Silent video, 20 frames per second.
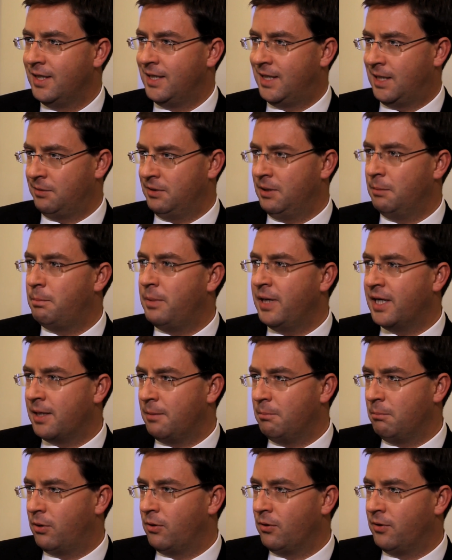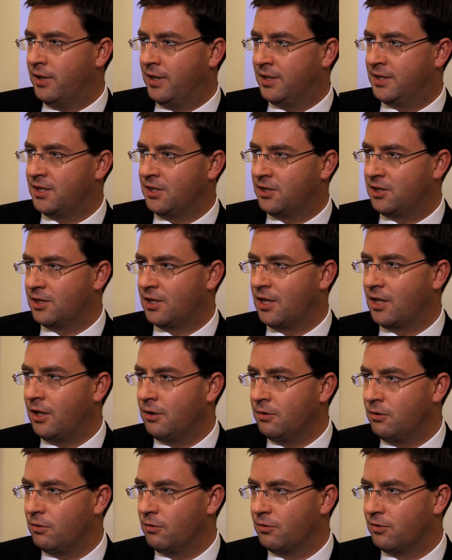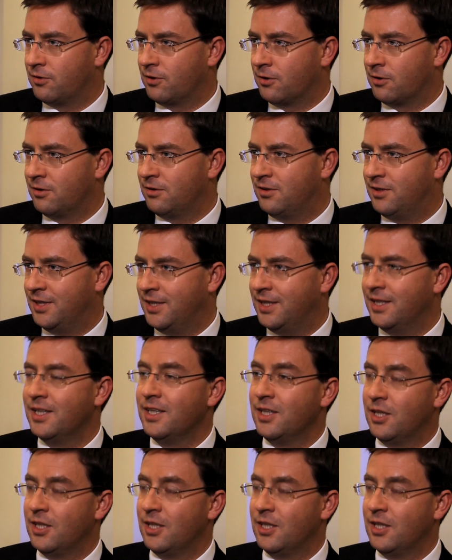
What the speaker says: Now, in a big employer such as a local authority,